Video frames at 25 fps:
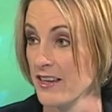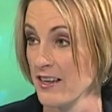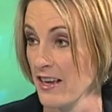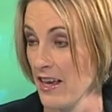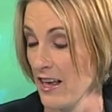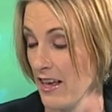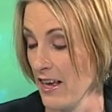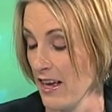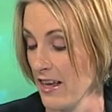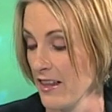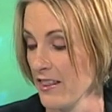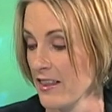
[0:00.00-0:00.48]

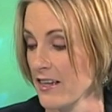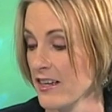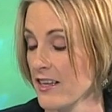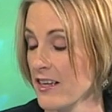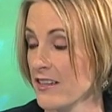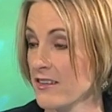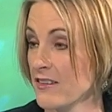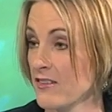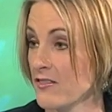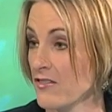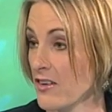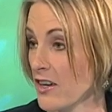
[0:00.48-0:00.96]
I think,
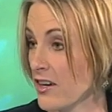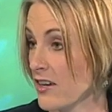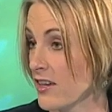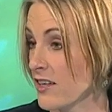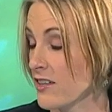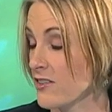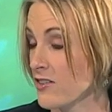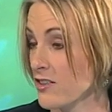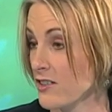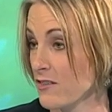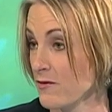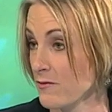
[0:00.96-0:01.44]
has a very
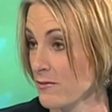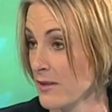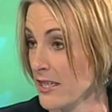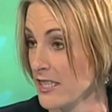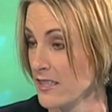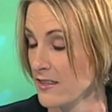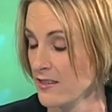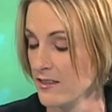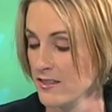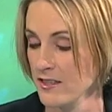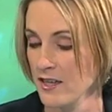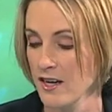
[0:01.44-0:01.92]
sort of
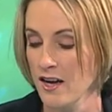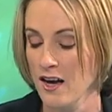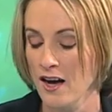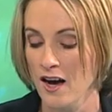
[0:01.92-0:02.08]
mixed,